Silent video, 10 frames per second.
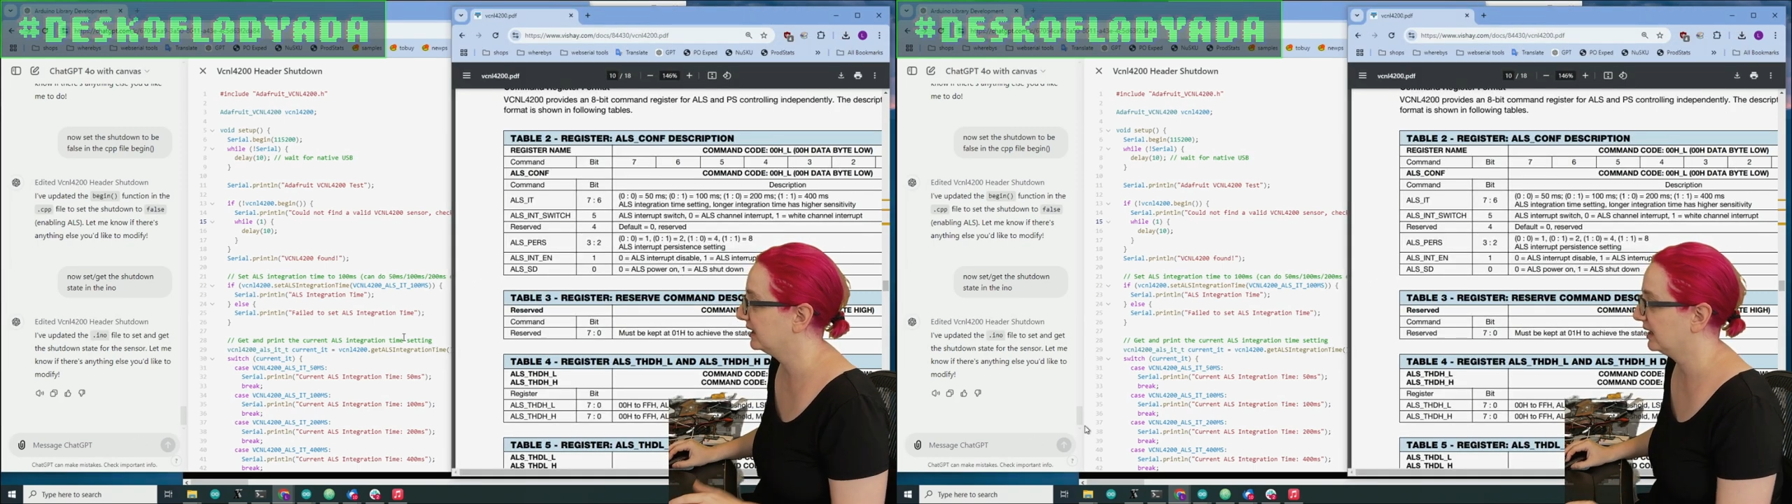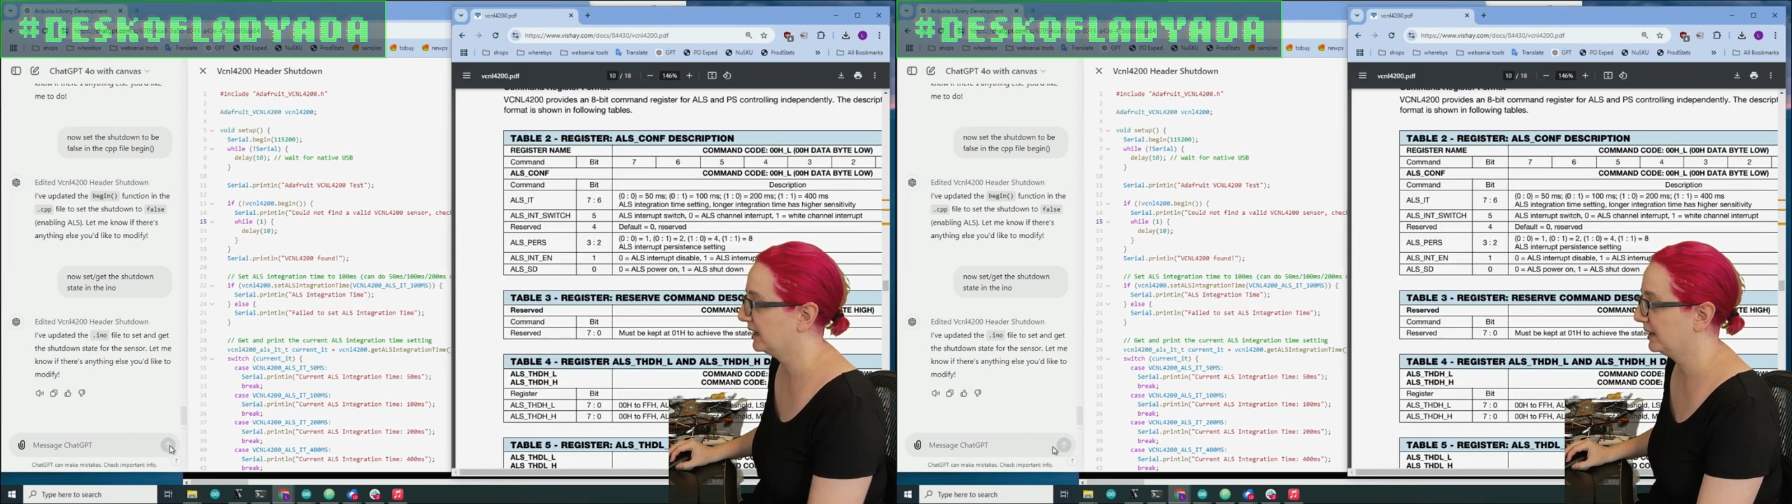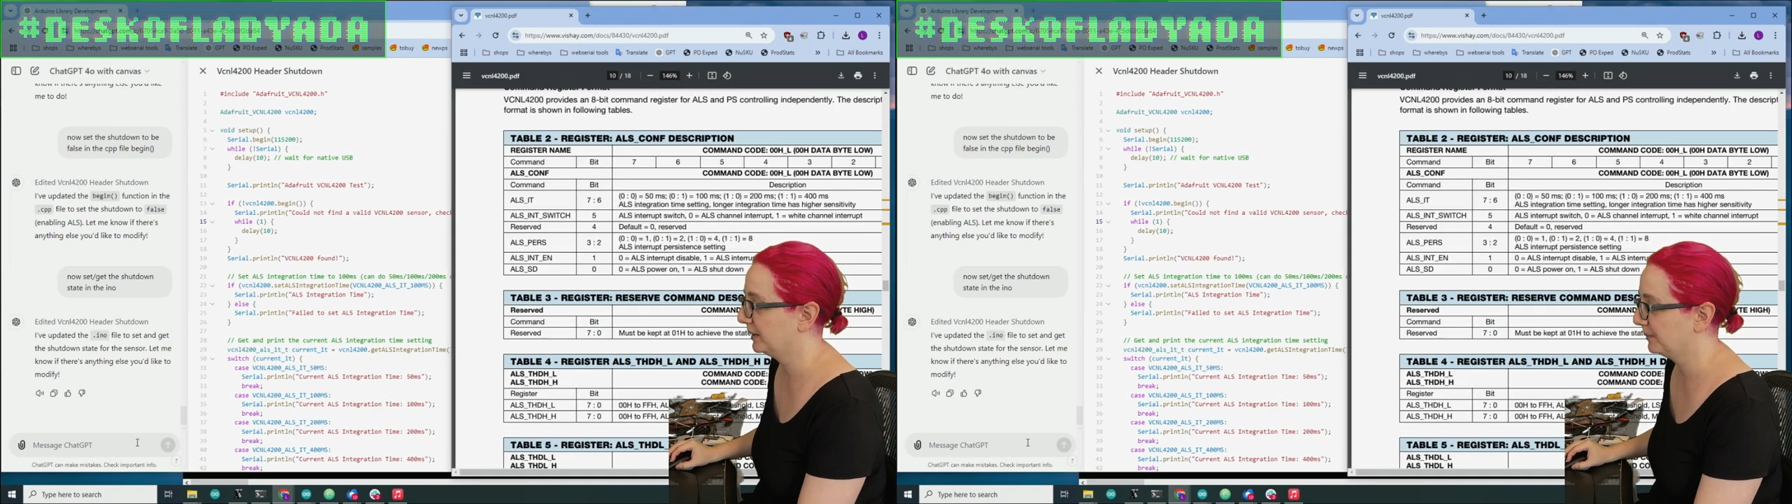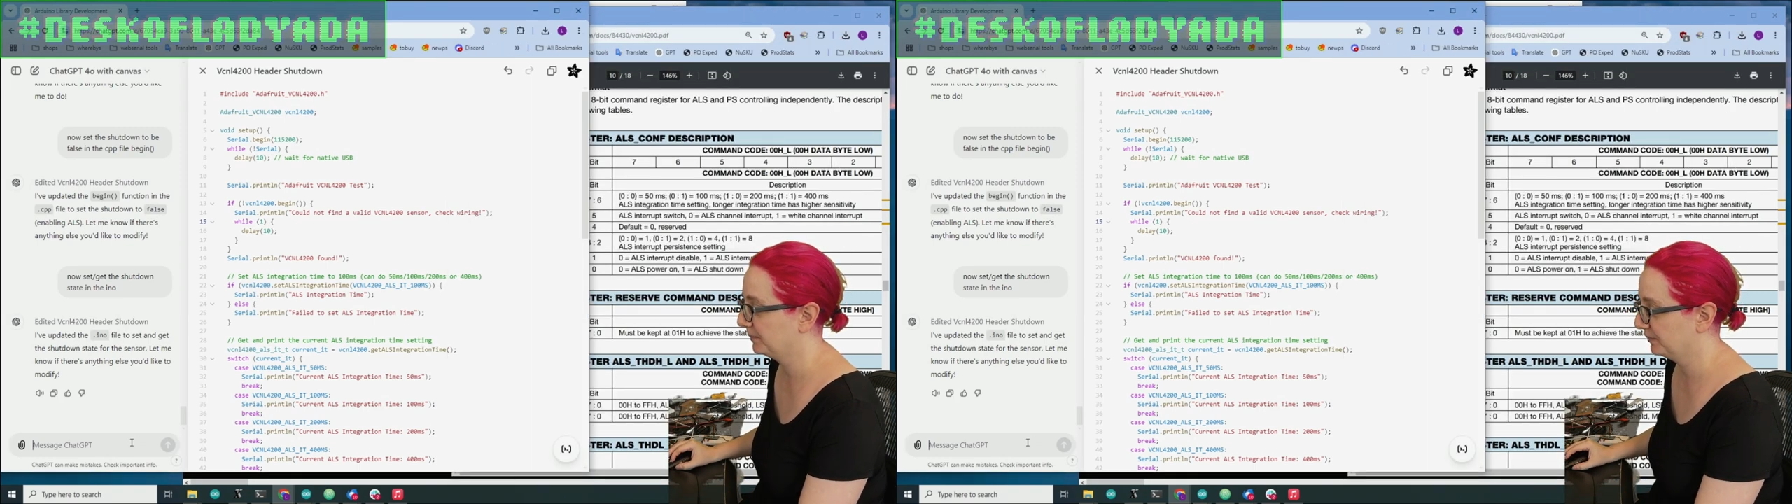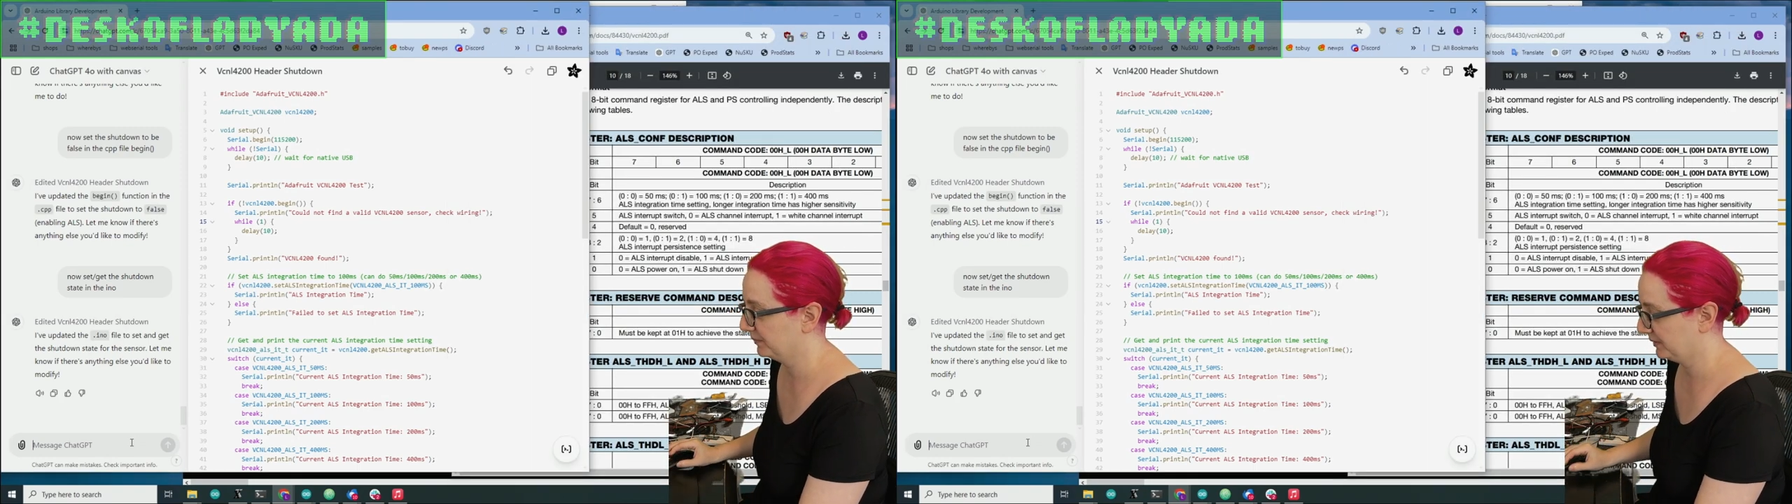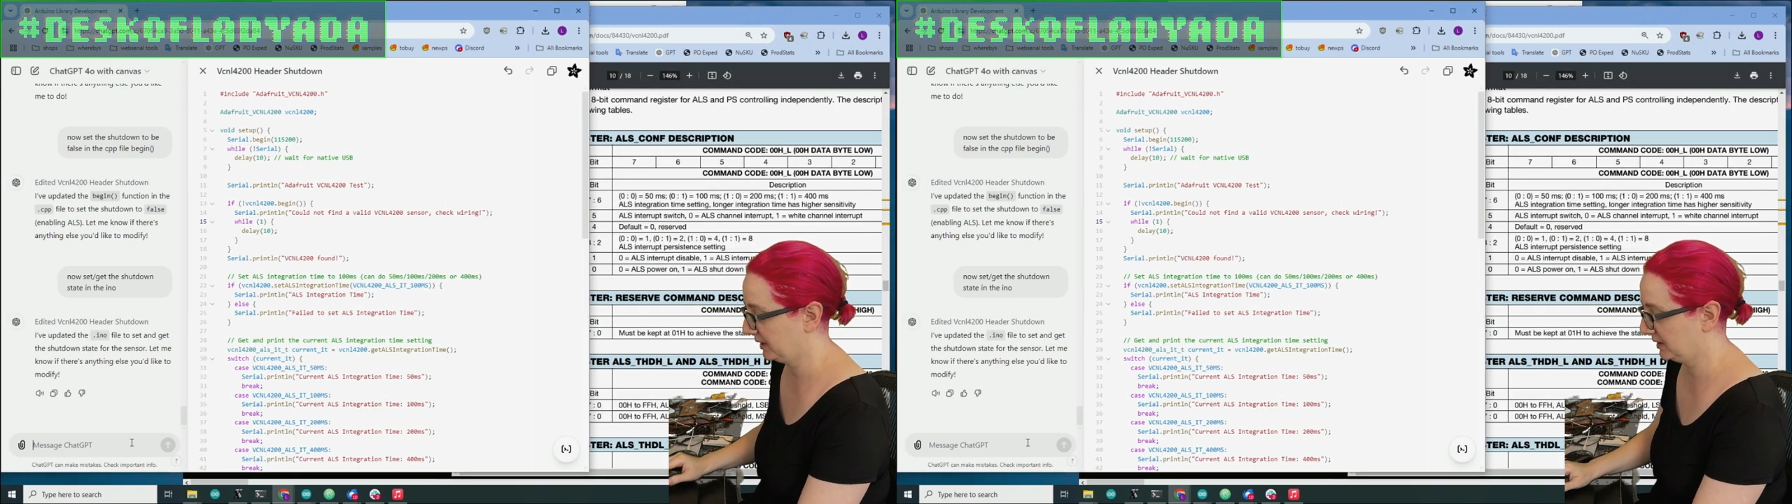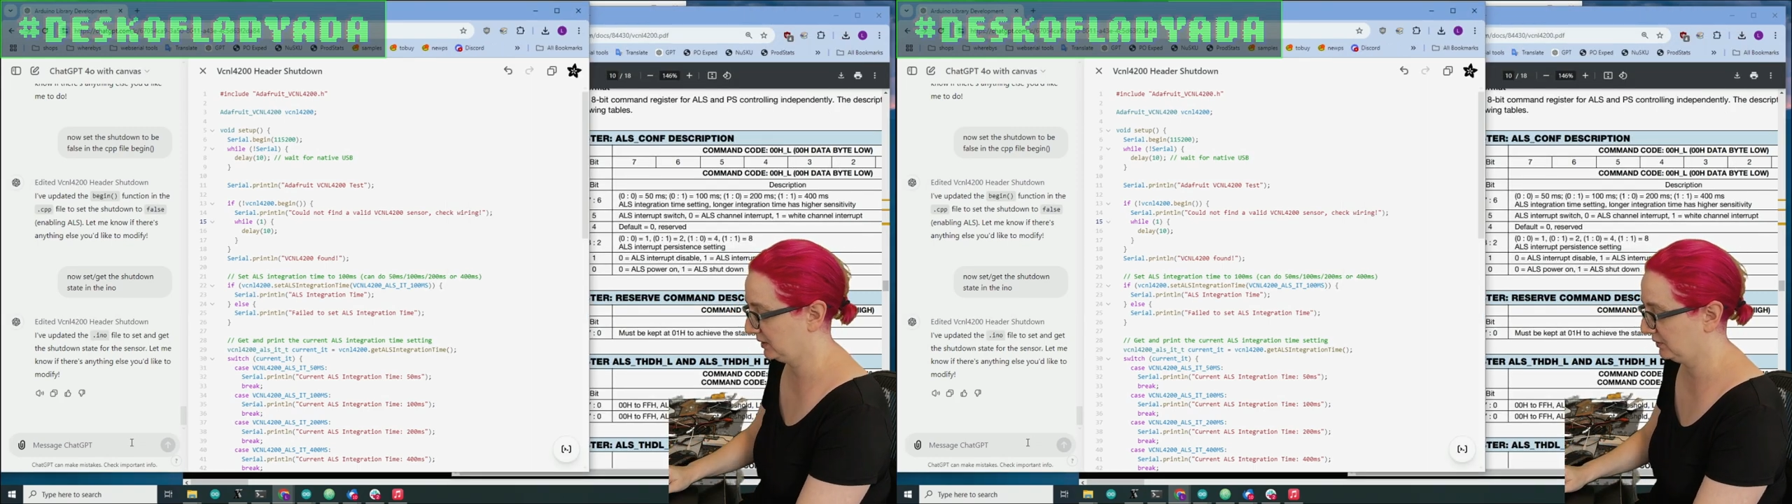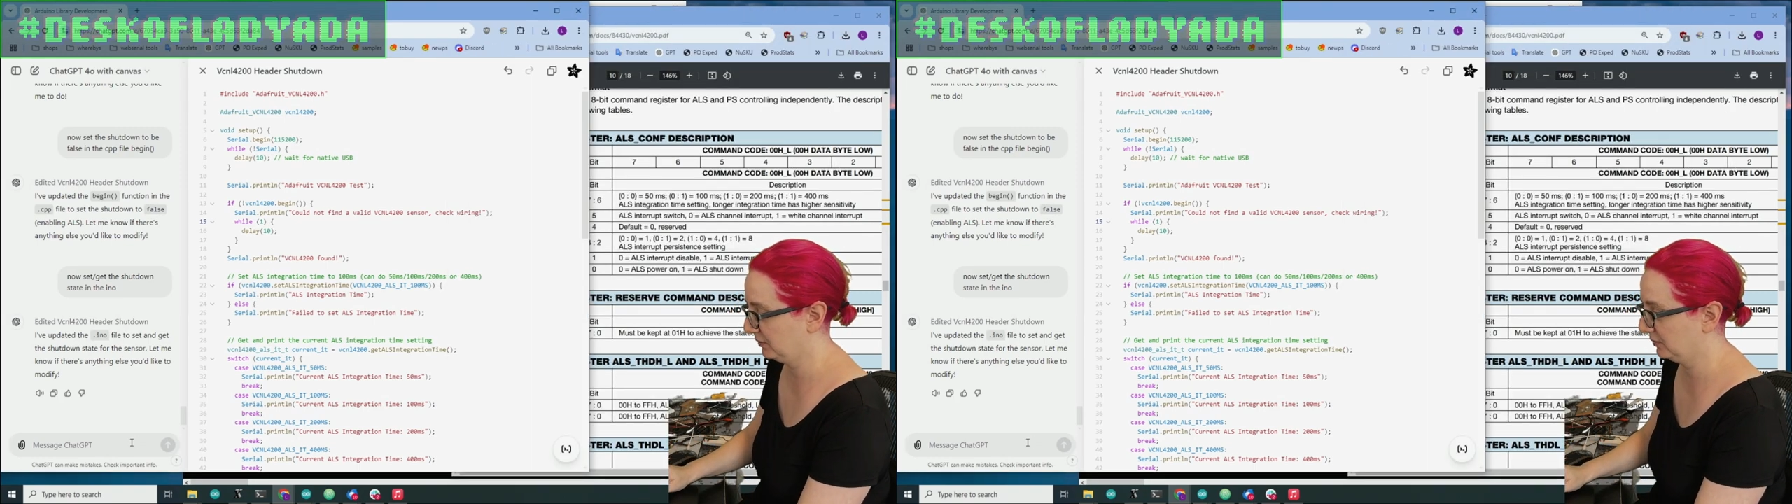um, a
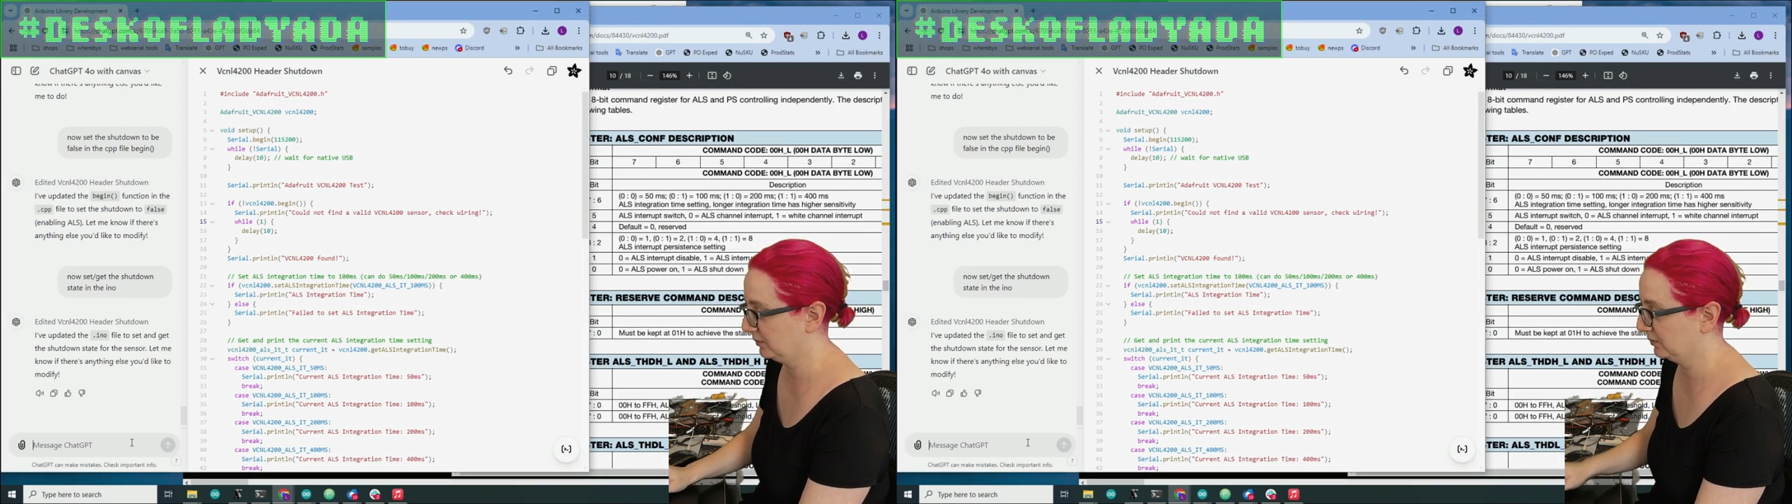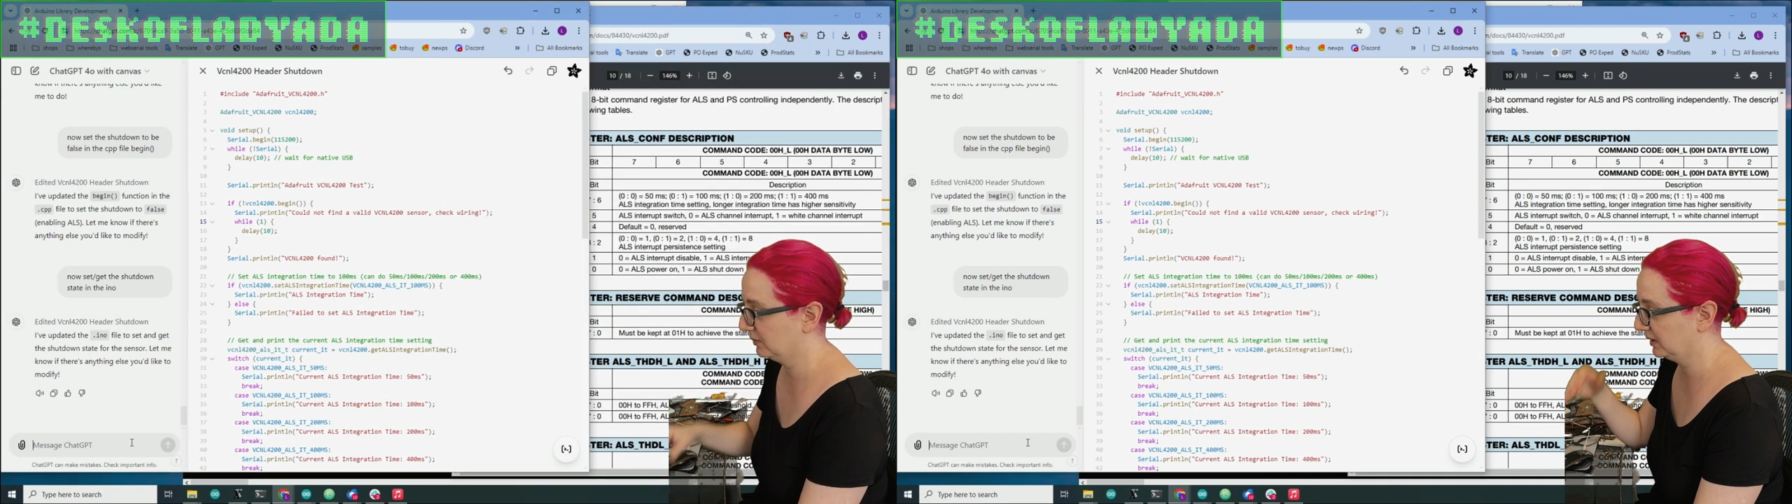new,